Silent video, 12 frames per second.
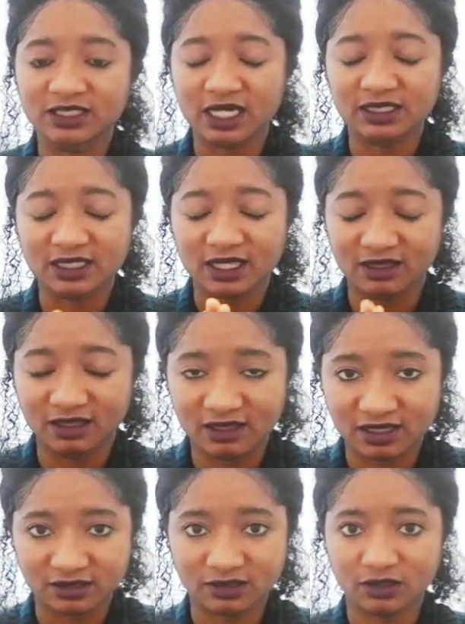does
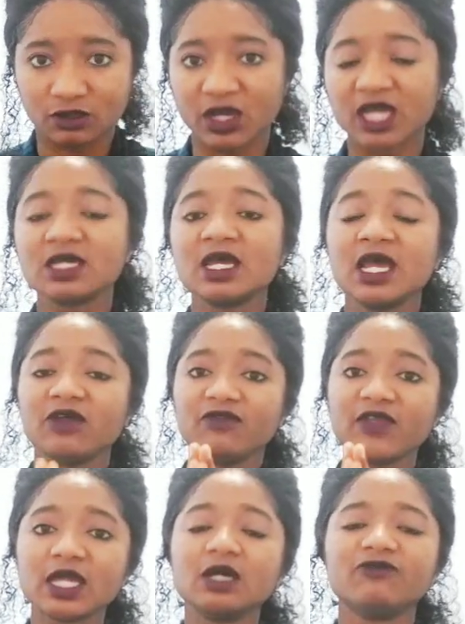this, okay?
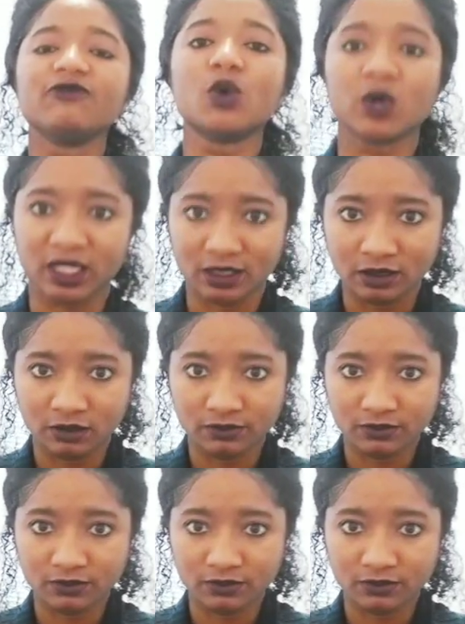They avoid.